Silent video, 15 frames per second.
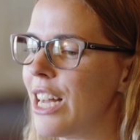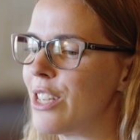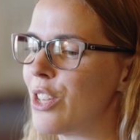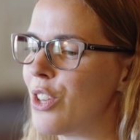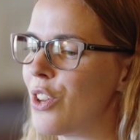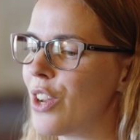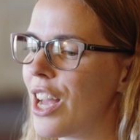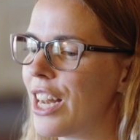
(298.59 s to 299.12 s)

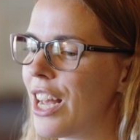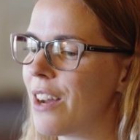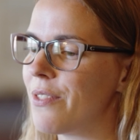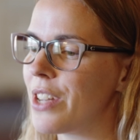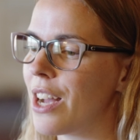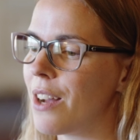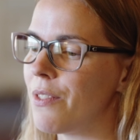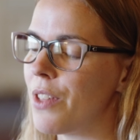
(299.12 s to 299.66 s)
so you kind of have
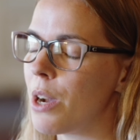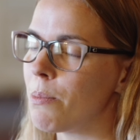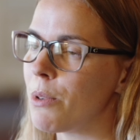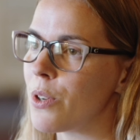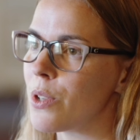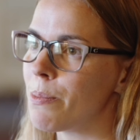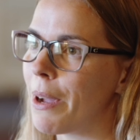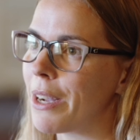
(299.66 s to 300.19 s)
to have that
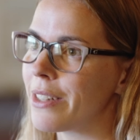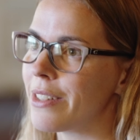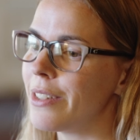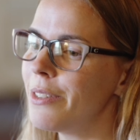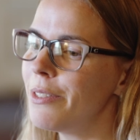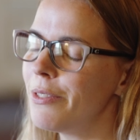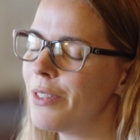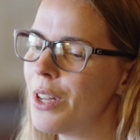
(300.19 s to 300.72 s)

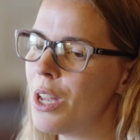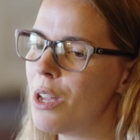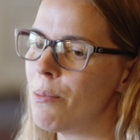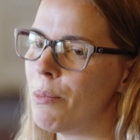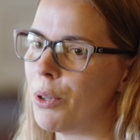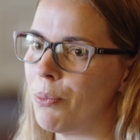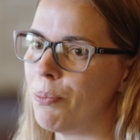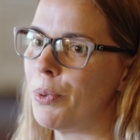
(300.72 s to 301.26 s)
perspective.
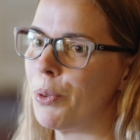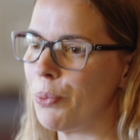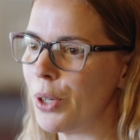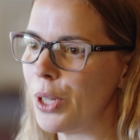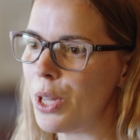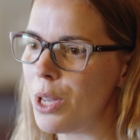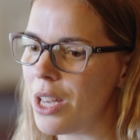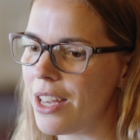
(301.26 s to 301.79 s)
But
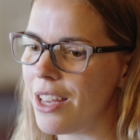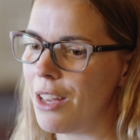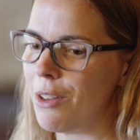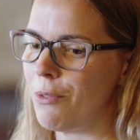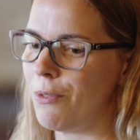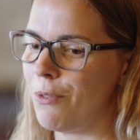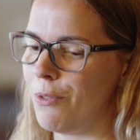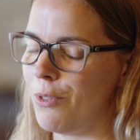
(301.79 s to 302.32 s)
really,
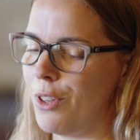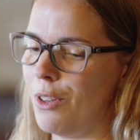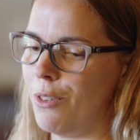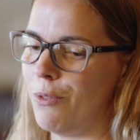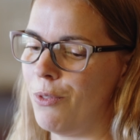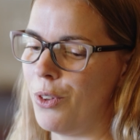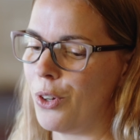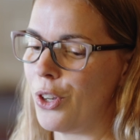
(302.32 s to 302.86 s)
if
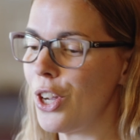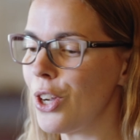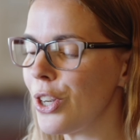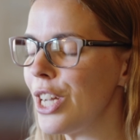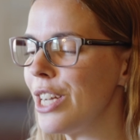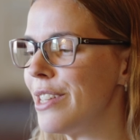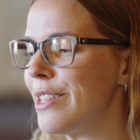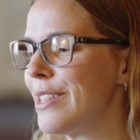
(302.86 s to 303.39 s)
you're
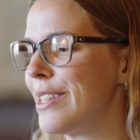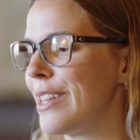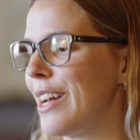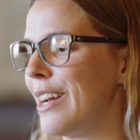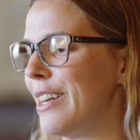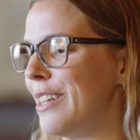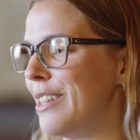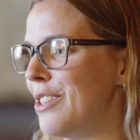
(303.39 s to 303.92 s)
curious
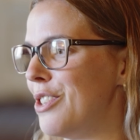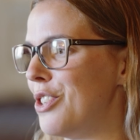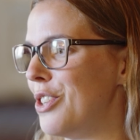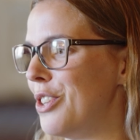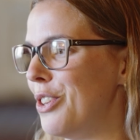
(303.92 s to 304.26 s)
and